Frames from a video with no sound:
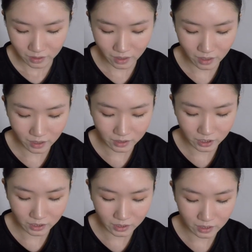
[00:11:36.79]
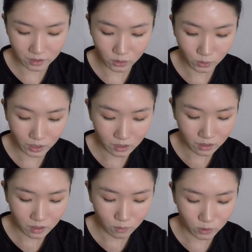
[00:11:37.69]
Okay, let's just take this
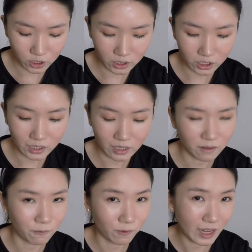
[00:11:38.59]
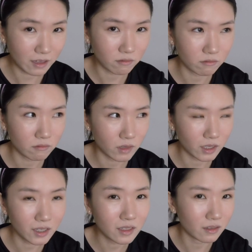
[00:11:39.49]
one, which is just like a flat,
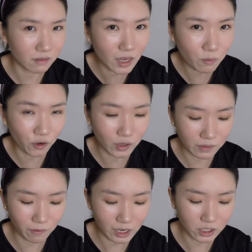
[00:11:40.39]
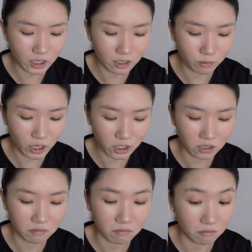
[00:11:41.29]
I think the name for it is flat shader
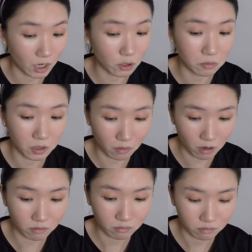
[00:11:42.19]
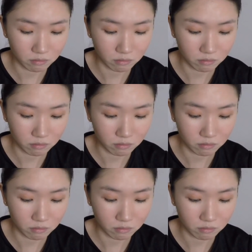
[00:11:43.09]
brush. I could be wrong.